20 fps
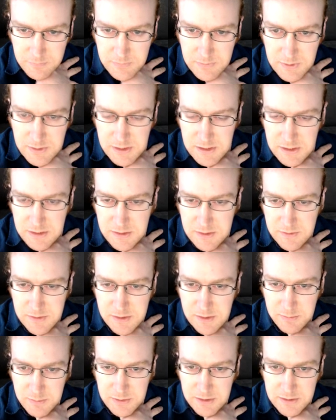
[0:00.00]
need to do
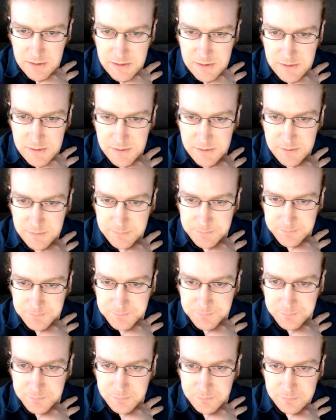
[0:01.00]
something like this.
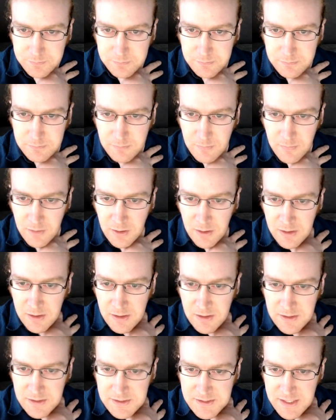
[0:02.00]

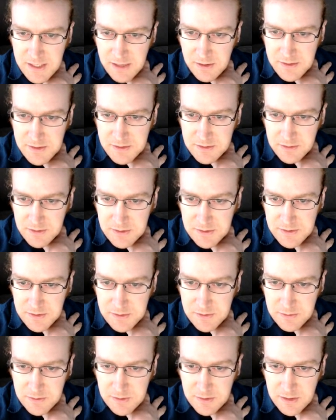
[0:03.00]
And so now he's going
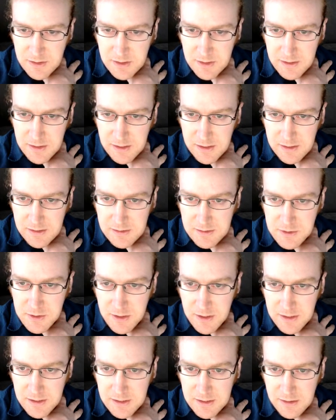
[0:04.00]
to cut and
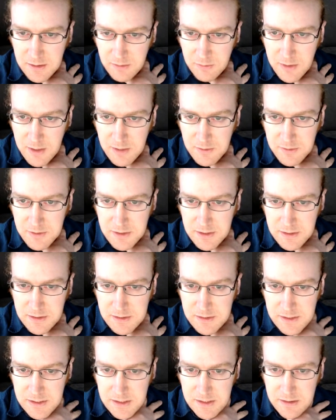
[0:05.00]
try to get around and
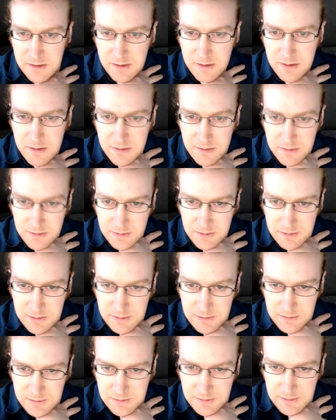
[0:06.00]
into here.
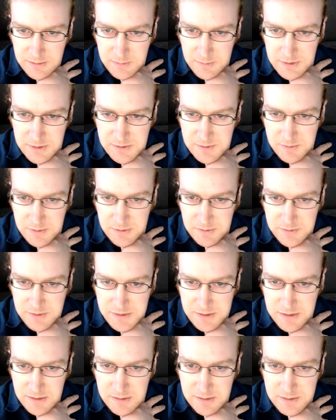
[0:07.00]
Because when he goes
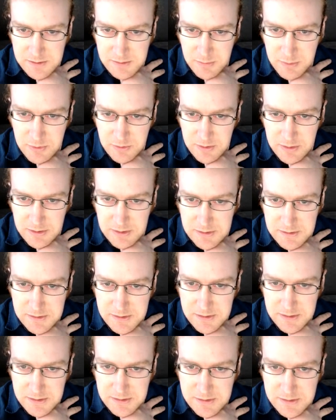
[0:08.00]
here, it's a poke against
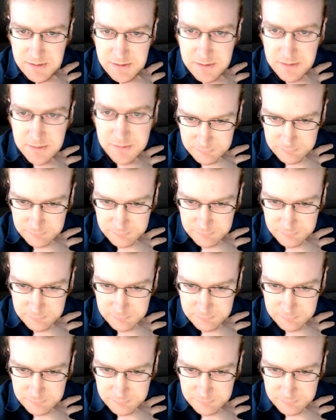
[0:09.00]
this.